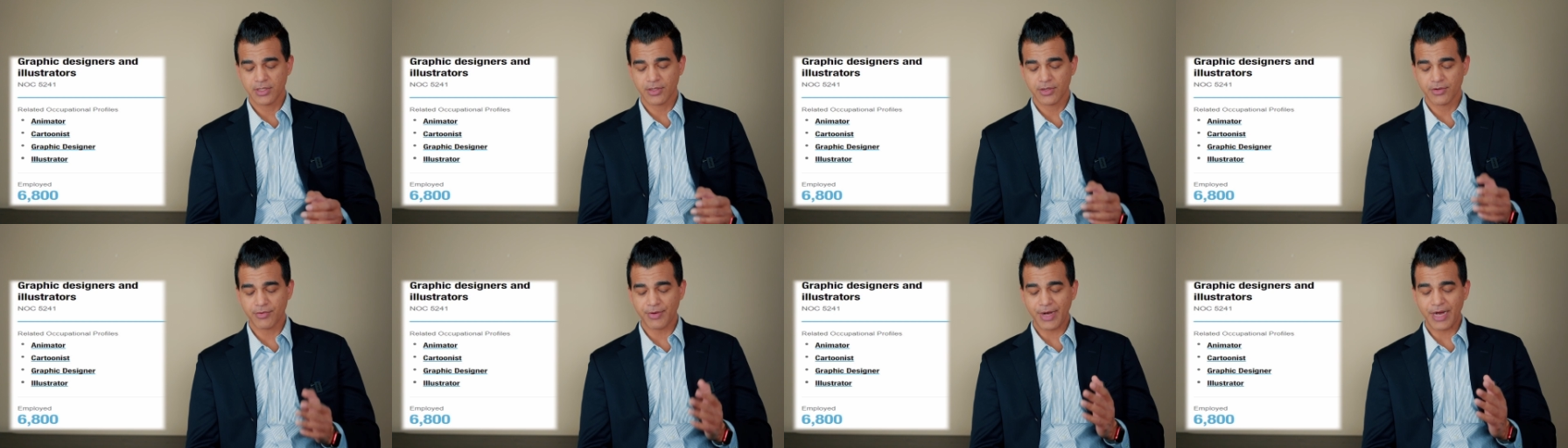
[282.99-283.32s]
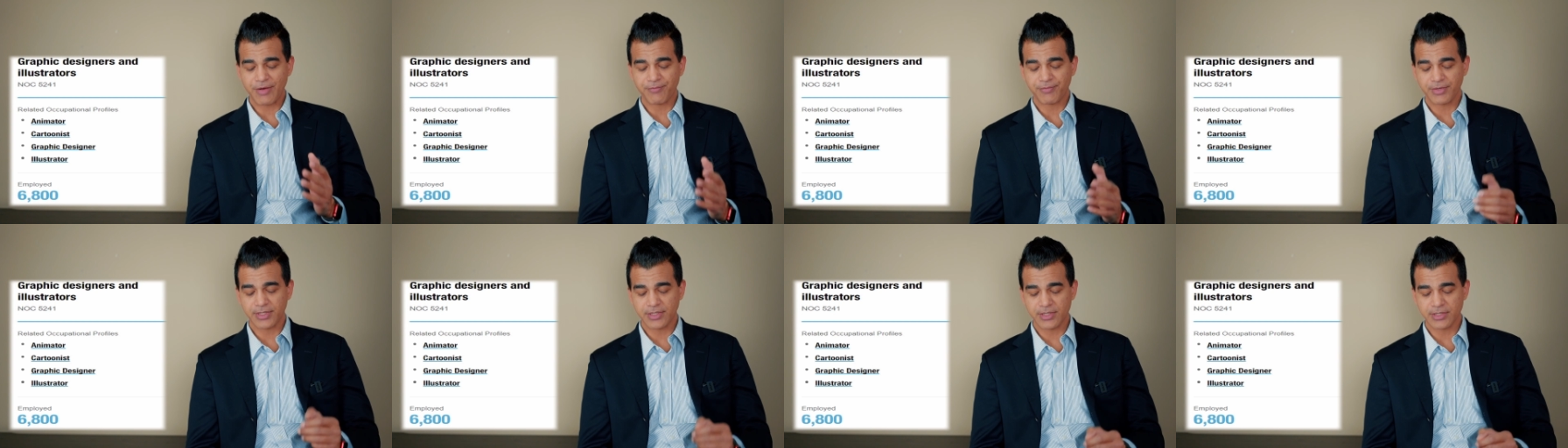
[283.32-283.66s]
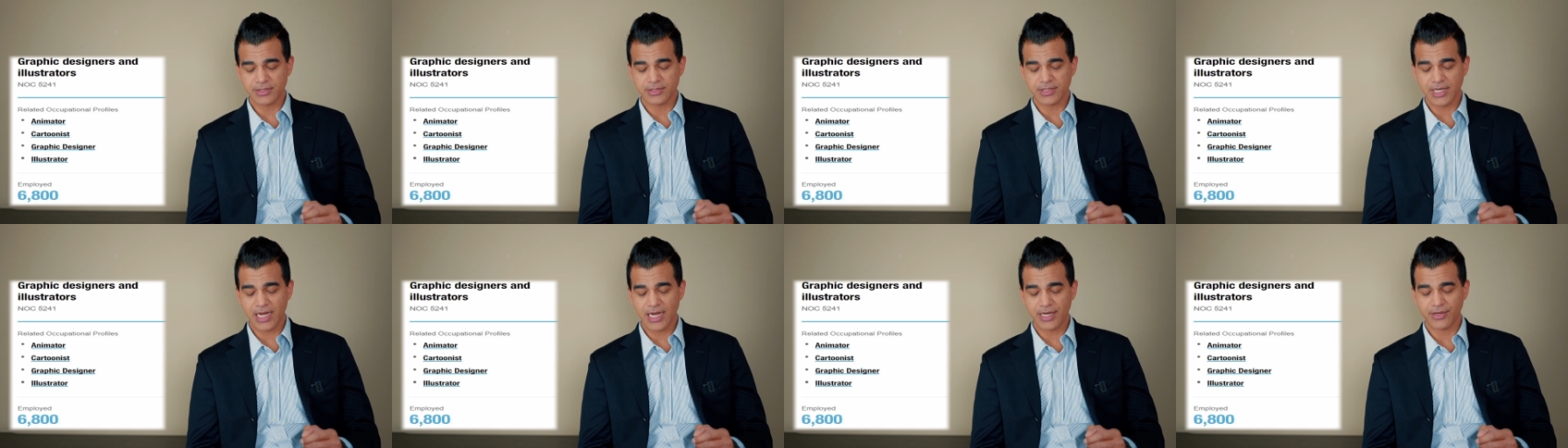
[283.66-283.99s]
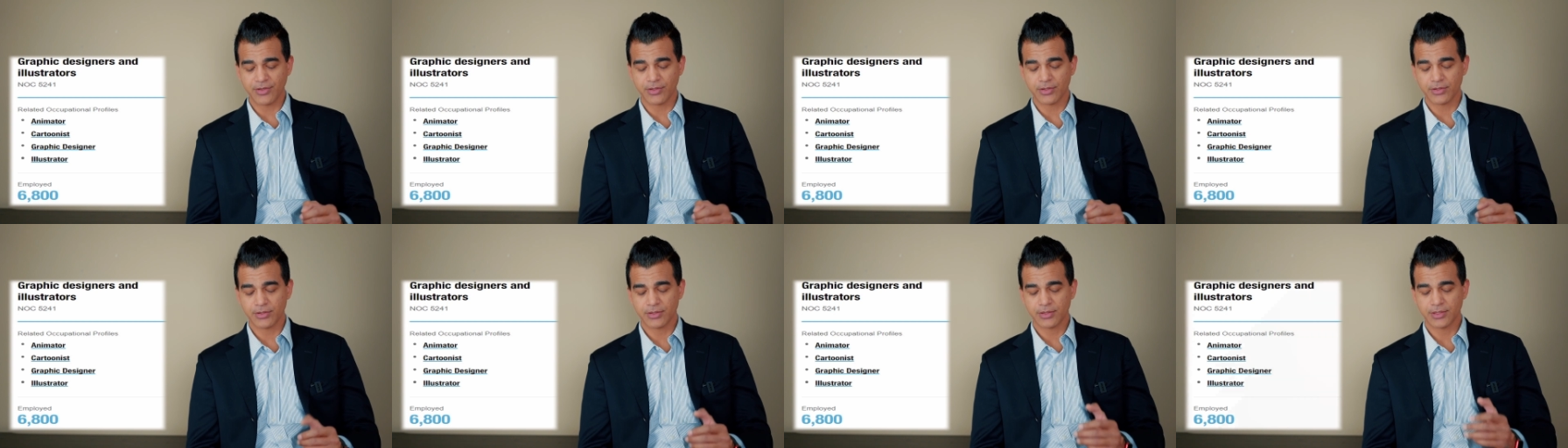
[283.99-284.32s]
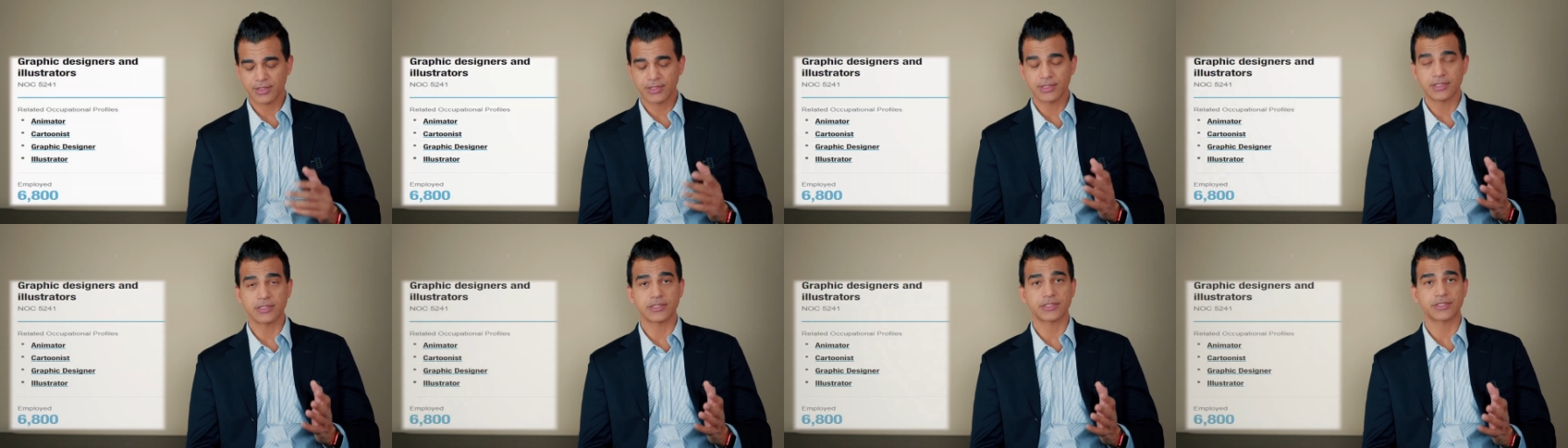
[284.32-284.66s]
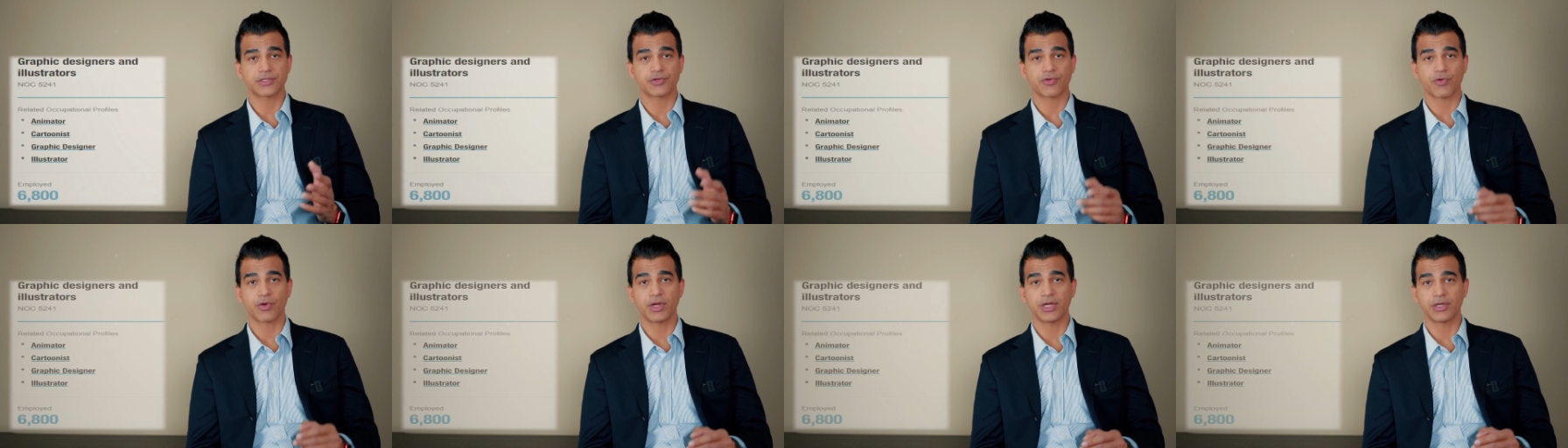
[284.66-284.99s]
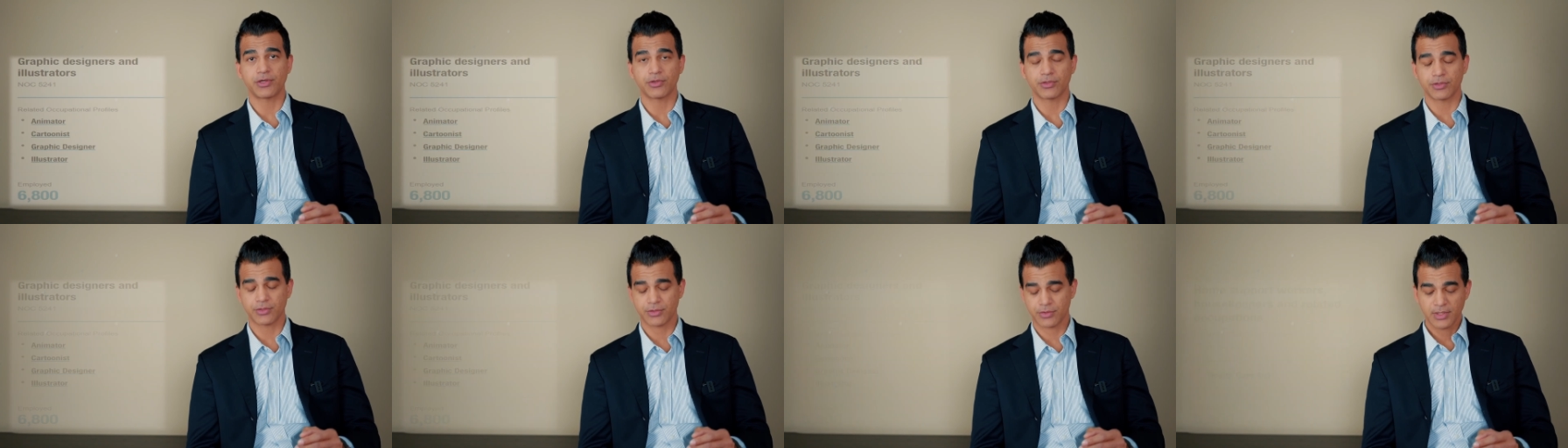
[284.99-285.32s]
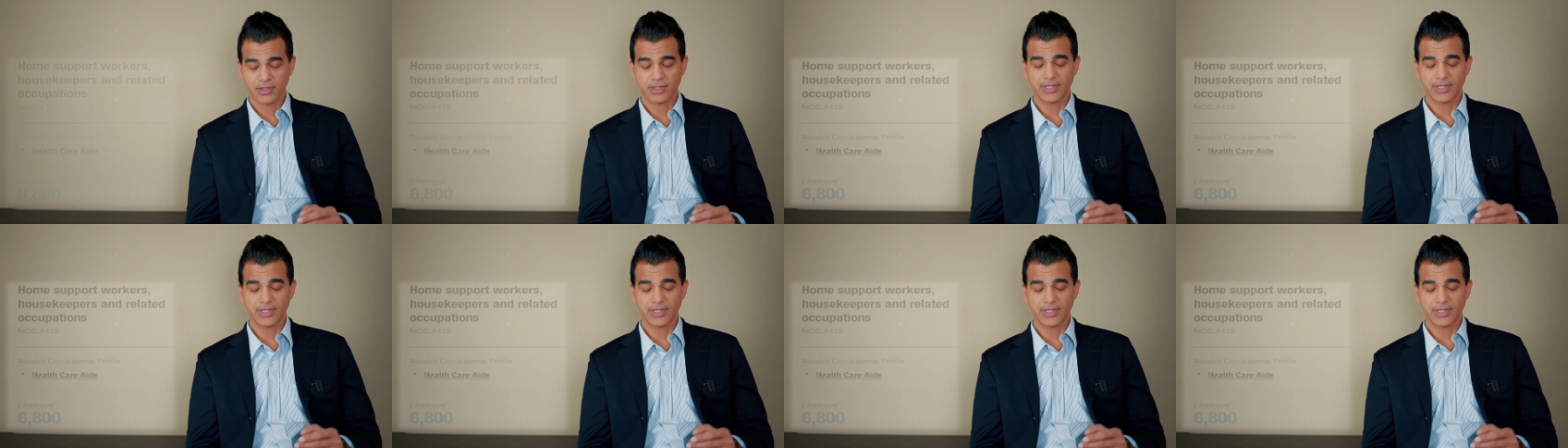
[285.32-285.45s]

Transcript: graphic designer, illustrator.